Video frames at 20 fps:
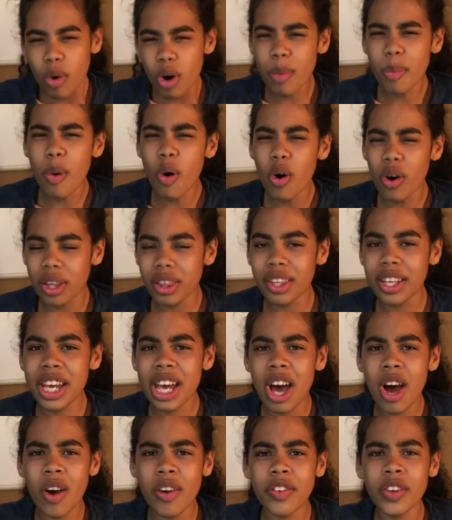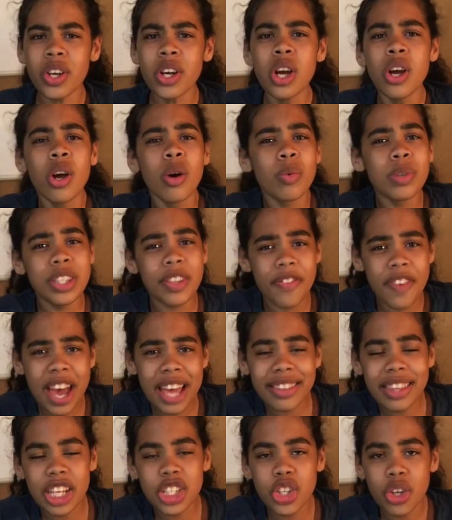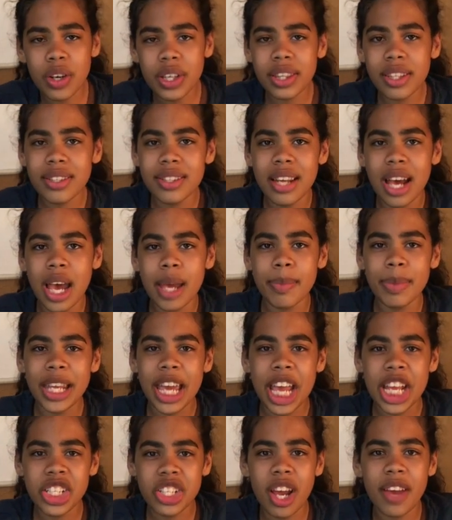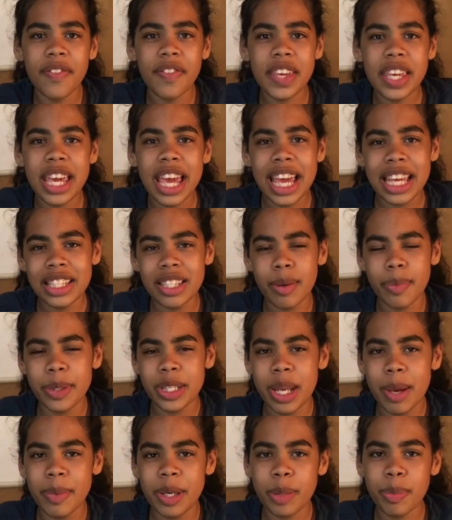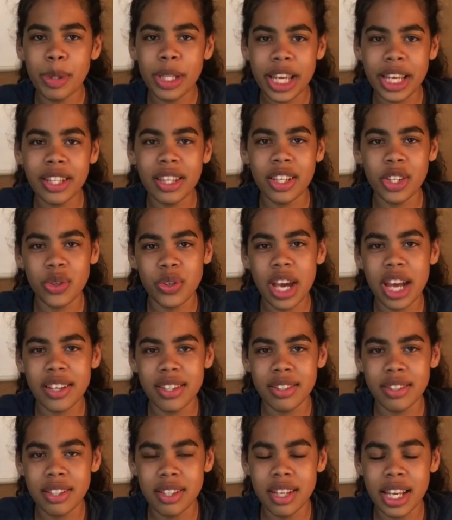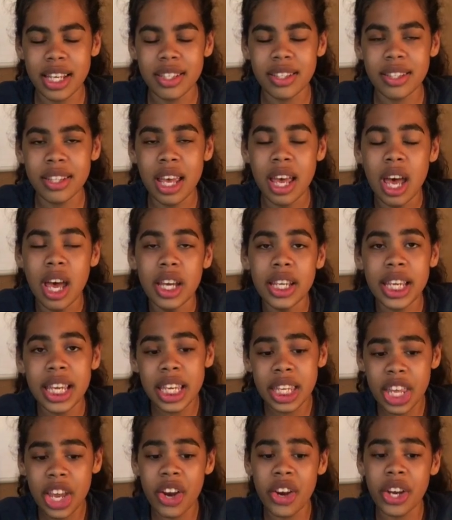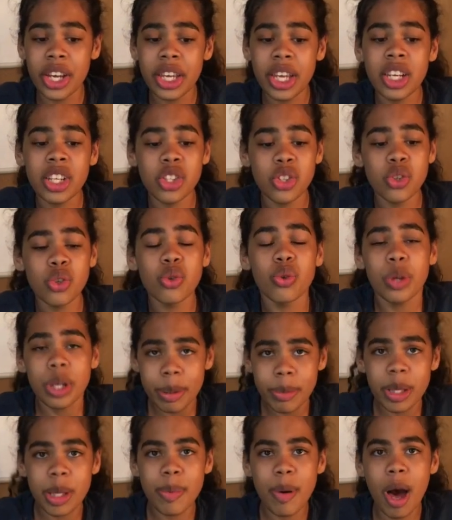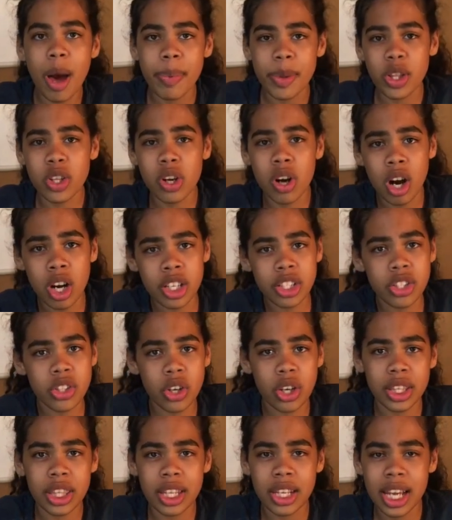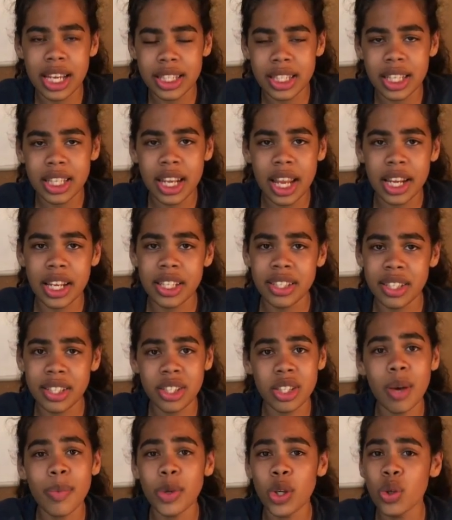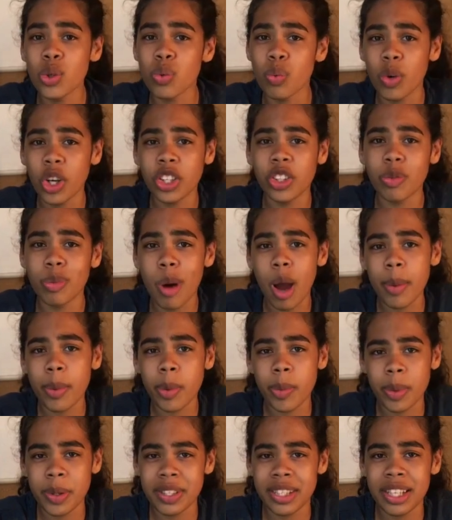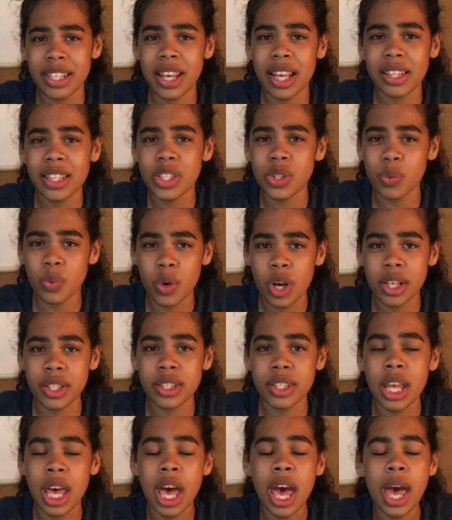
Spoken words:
More importantly, however, was the fact that during this time an HIV/AIDS epidemic plagued the United States. Keith Haring, an extremely popular artist during the 1980s and someone whose work you've probably seen at least once,